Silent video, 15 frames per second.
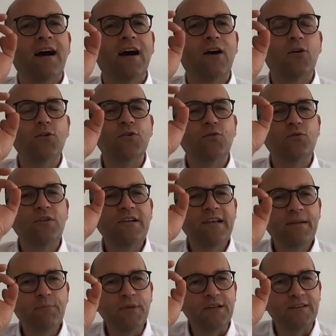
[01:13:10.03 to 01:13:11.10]
how to
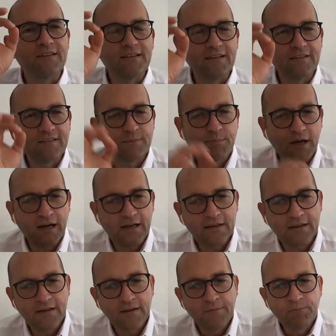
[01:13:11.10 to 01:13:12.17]
limit the spark
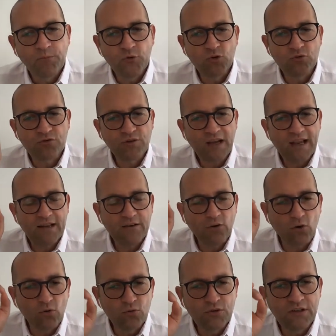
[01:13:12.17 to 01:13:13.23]
to create
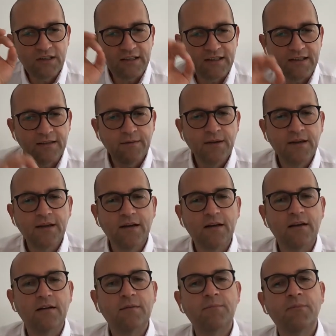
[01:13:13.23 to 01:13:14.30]
only
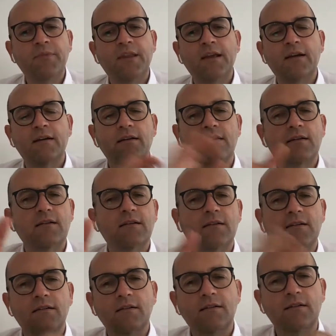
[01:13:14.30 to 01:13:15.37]
um, uh,
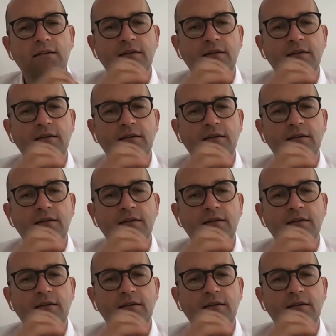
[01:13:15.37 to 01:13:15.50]
uh,